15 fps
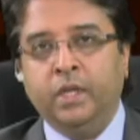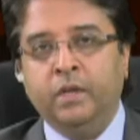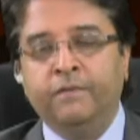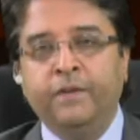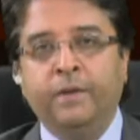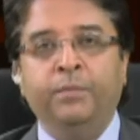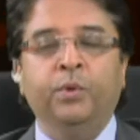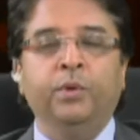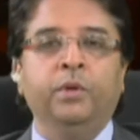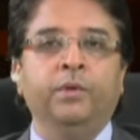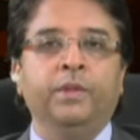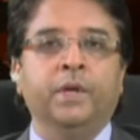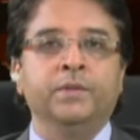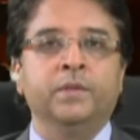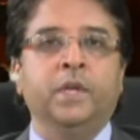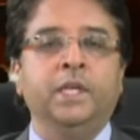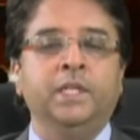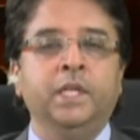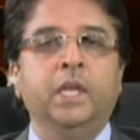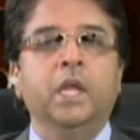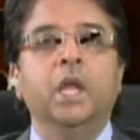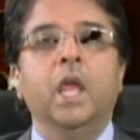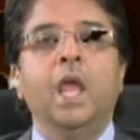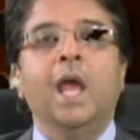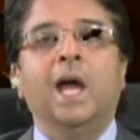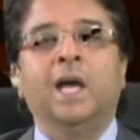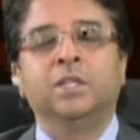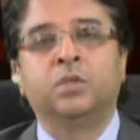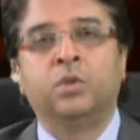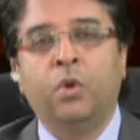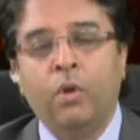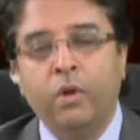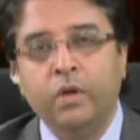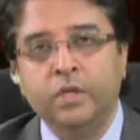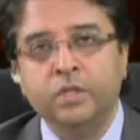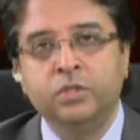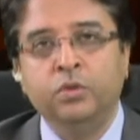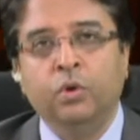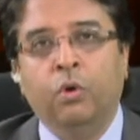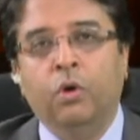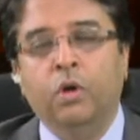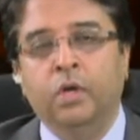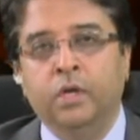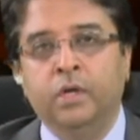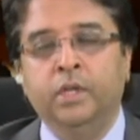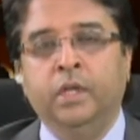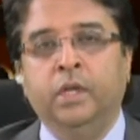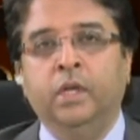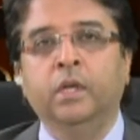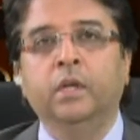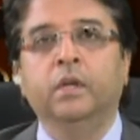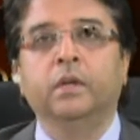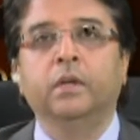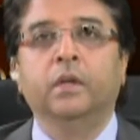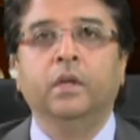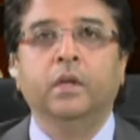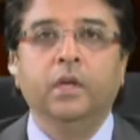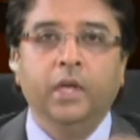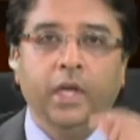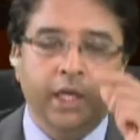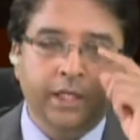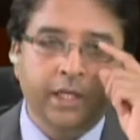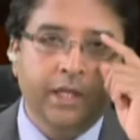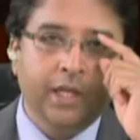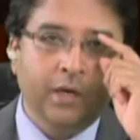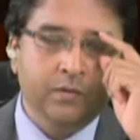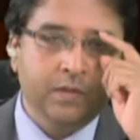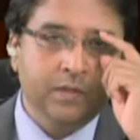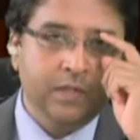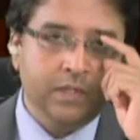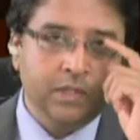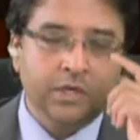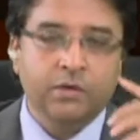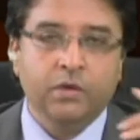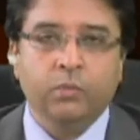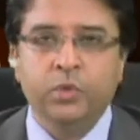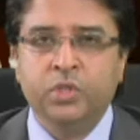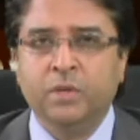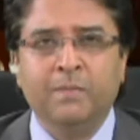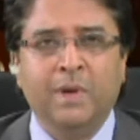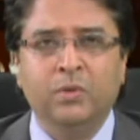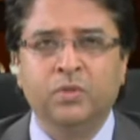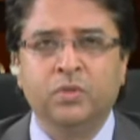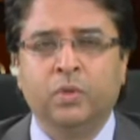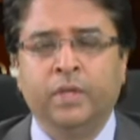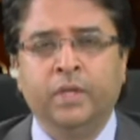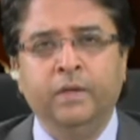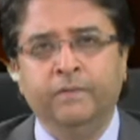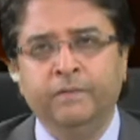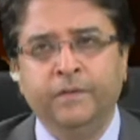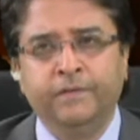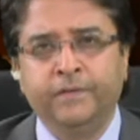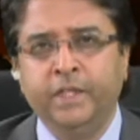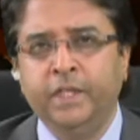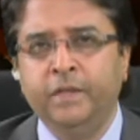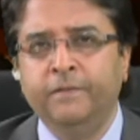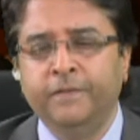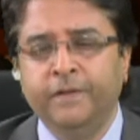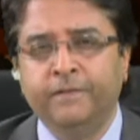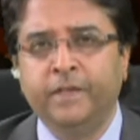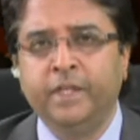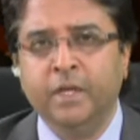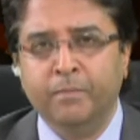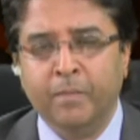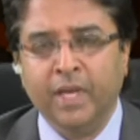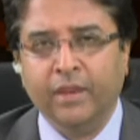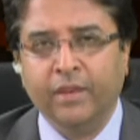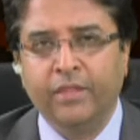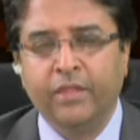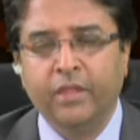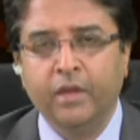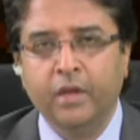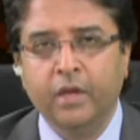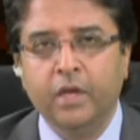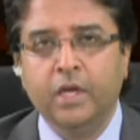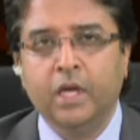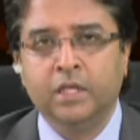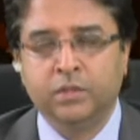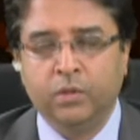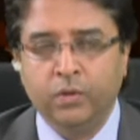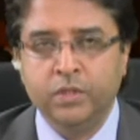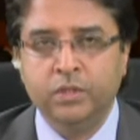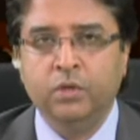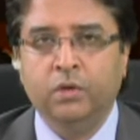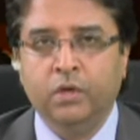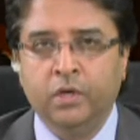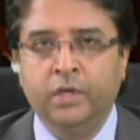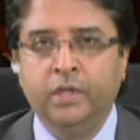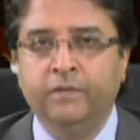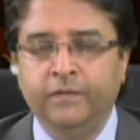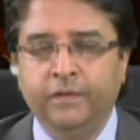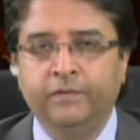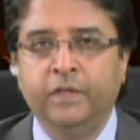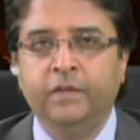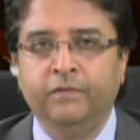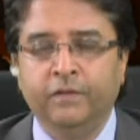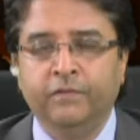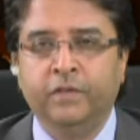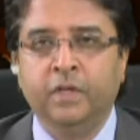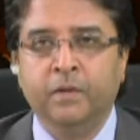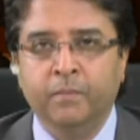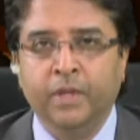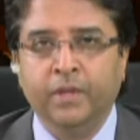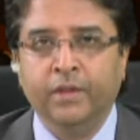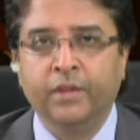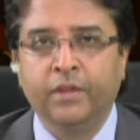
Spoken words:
February 2018. As long as you're earning 18,600, which amounts to I think 1550 a month. As long as you're earning 1550 a month,